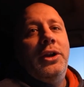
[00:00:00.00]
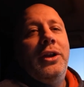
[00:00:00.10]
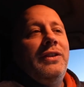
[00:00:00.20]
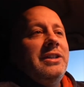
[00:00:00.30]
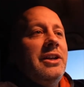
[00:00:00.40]
You
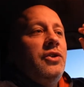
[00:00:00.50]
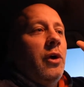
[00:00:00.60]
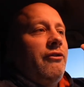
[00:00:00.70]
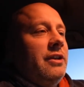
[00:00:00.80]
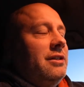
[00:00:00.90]
get these
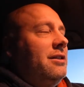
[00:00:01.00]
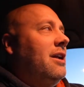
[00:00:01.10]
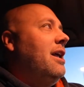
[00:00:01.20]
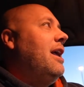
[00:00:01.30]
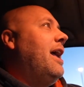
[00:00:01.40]
endorphins,
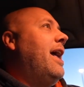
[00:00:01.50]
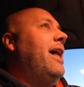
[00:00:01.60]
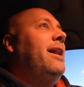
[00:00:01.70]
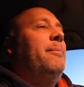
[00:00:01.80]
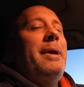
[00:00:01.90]

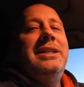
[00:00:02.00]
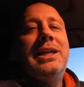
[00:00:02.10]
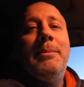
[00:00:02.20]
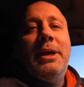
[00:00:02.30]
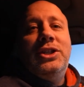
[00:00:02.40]
and it
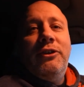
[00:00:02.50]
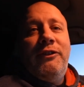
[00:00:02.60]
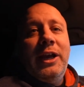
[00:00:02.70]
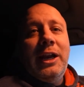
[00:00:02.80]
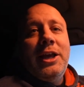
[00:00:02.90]
basically makes you
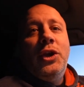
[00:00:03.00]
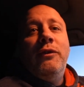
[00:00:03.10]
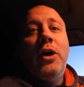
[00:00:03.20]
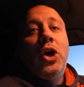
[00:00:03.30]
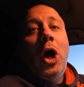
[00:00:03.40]
feel like
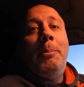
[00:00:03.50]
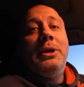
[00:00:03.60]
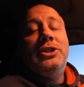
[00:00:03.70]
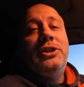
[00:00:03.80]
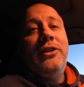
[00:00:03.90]
you've
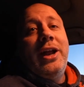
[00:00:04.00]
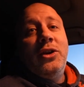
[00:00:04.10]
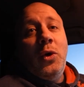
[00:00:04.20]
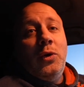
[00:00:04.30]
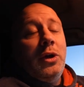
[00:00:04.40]
accomplished that
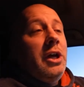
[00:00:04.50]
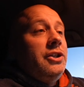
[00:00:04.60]
goal.